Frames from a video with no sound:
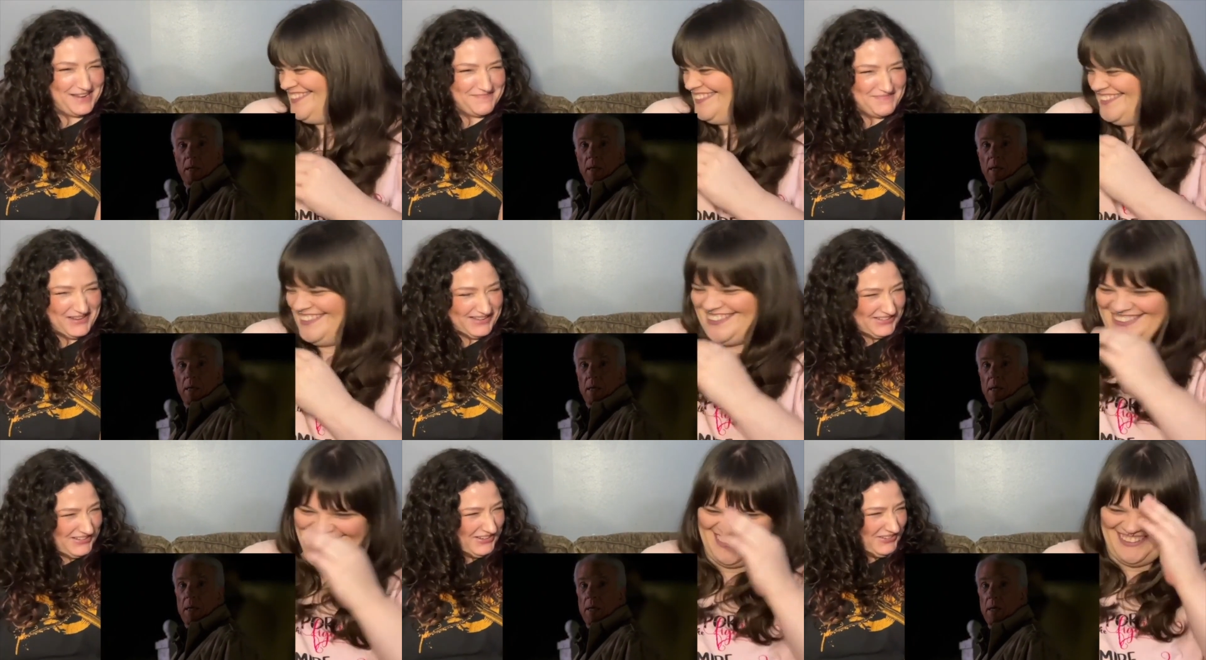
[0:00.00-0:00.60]
Speaker 1: up, put
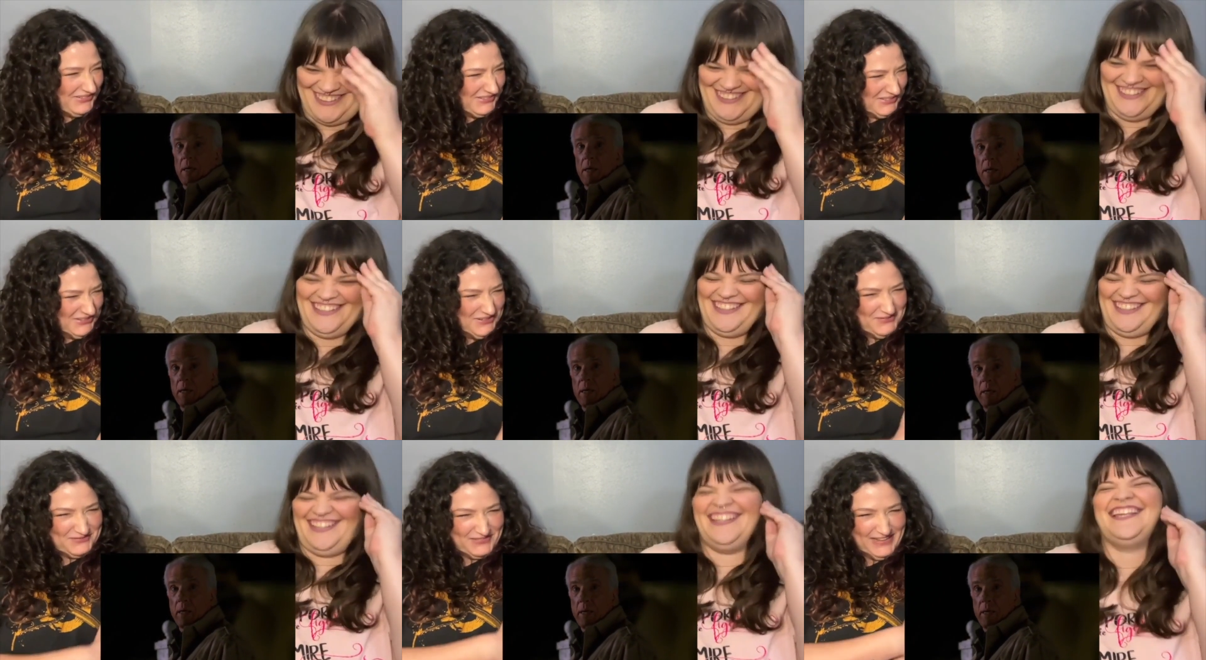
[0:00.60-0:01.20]
her on
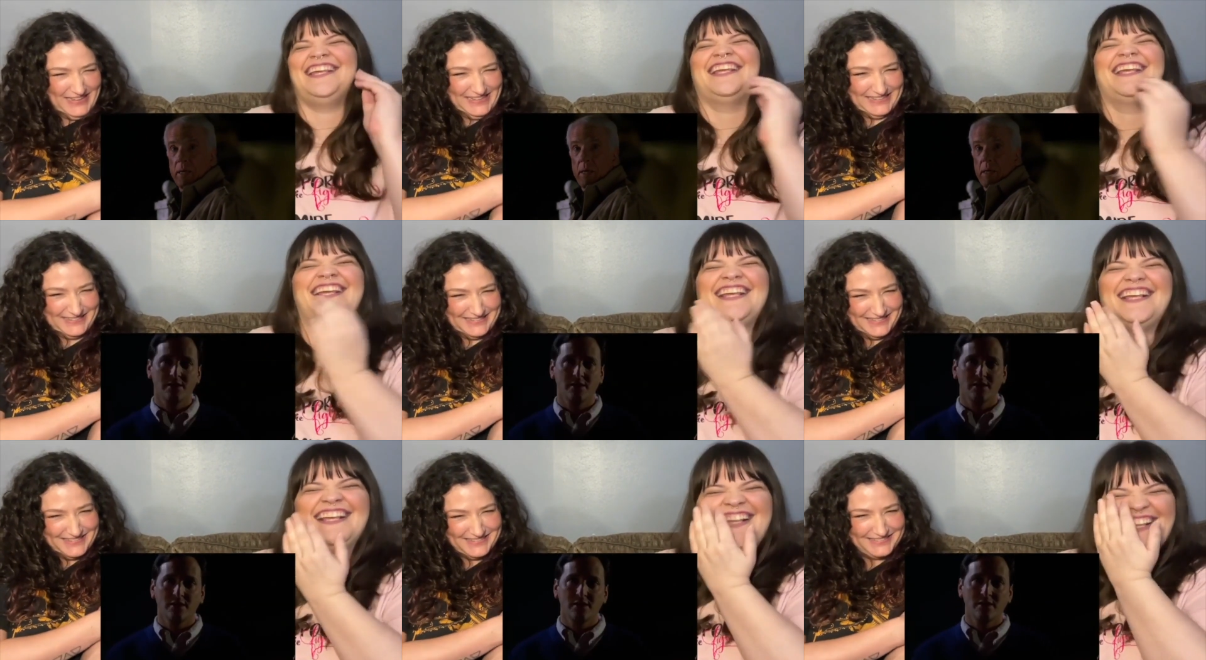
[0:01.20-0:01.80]
two feet.
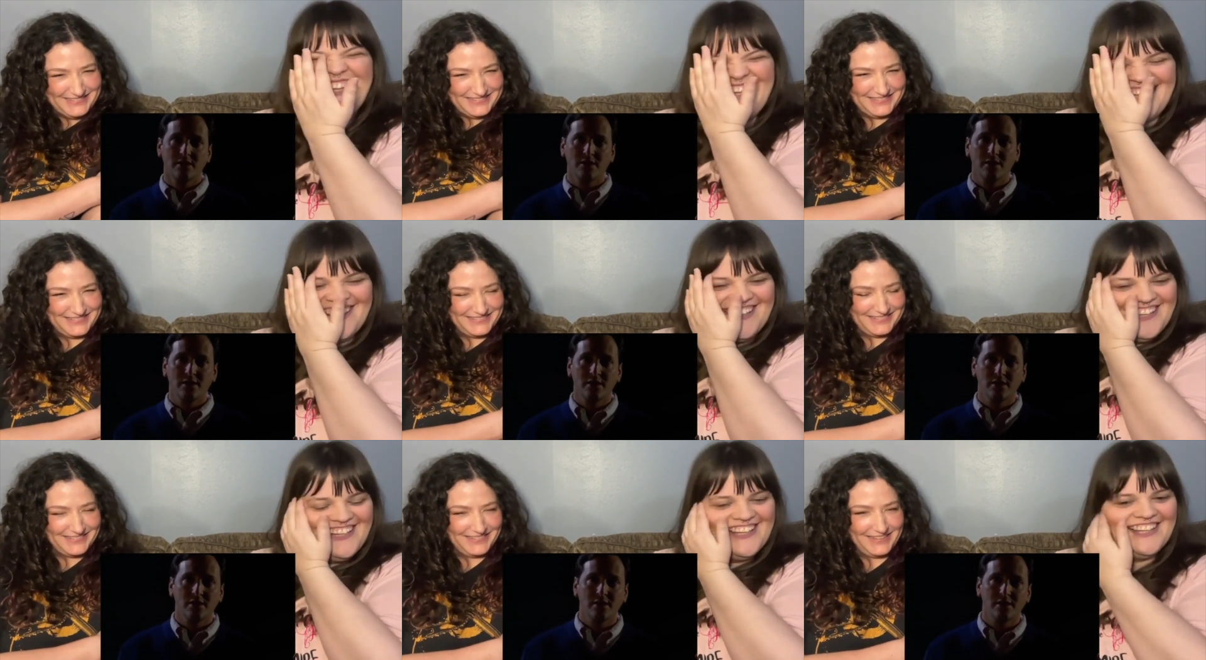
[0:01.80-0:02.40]
He
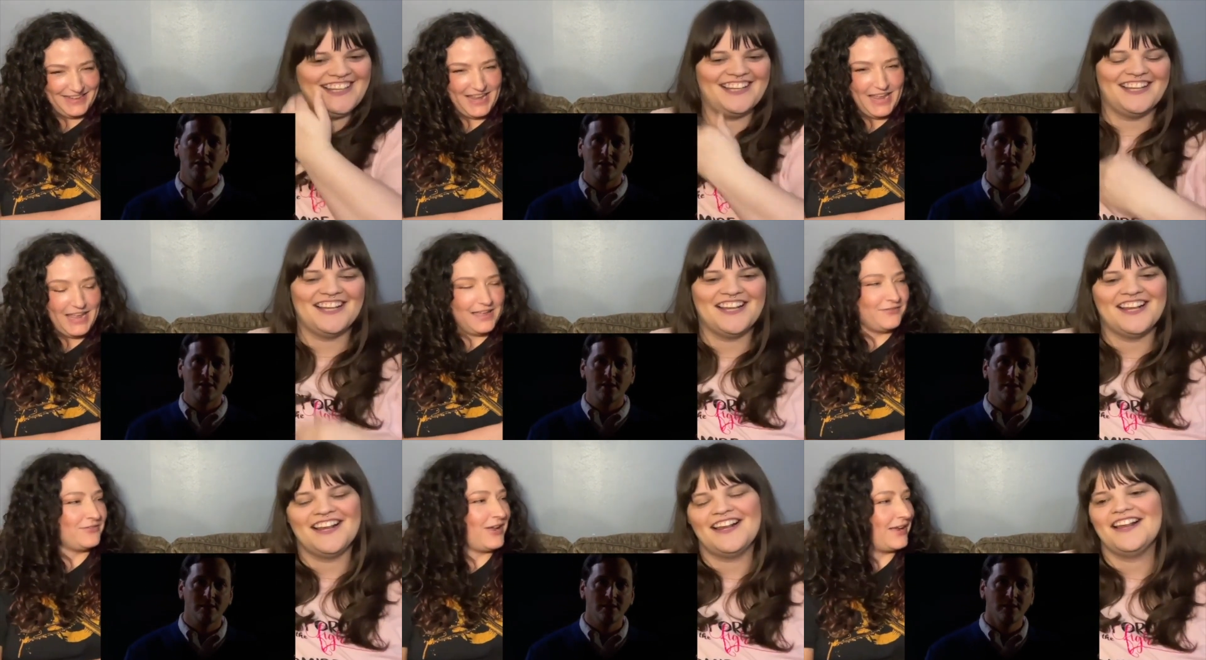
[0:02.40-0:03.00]
deserves what he gets.
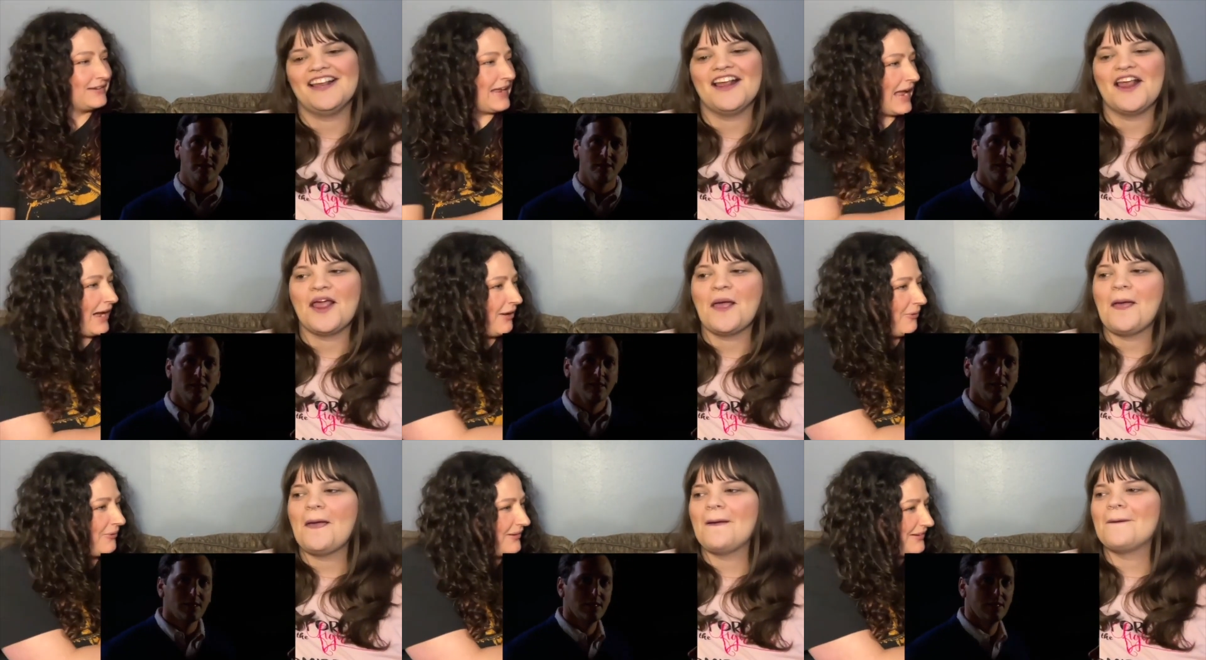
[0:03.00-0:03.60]
It's not now.